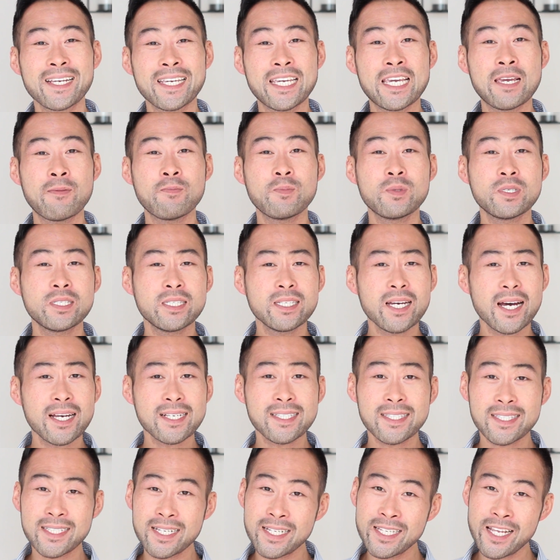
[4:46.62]
Keep
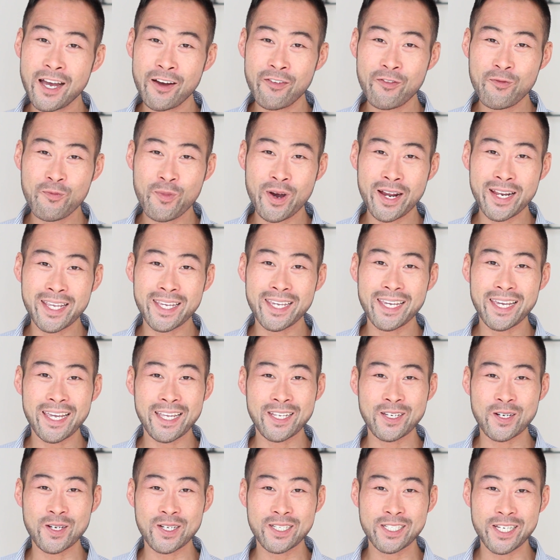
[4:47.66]
just enough money
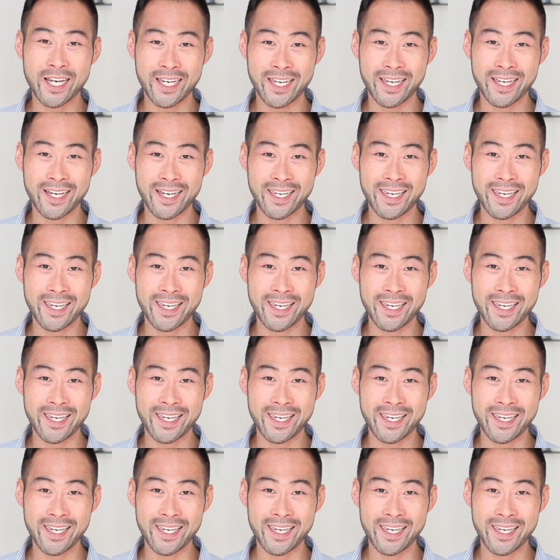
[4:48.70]
in your checking